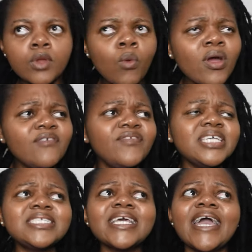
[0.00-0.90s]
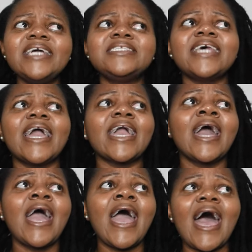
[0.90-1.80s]
We're
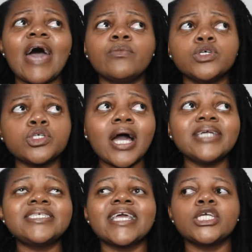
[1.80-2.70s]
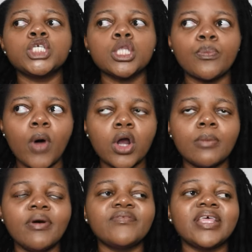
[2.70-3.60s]
investigating and we're trying to get to the
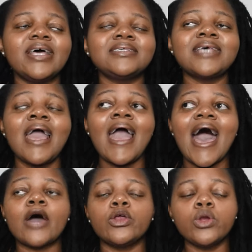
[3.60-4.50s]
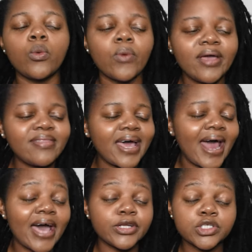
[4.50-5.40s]
bottom of this. I don't know when that
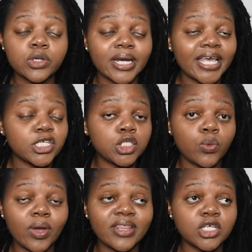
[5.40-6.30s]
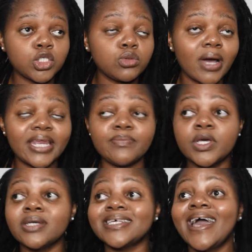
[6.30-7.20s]
hand is going to get to wear that shoe, honey,
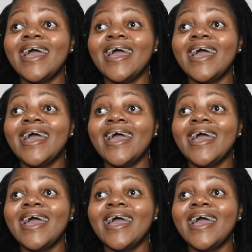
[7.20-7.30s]
because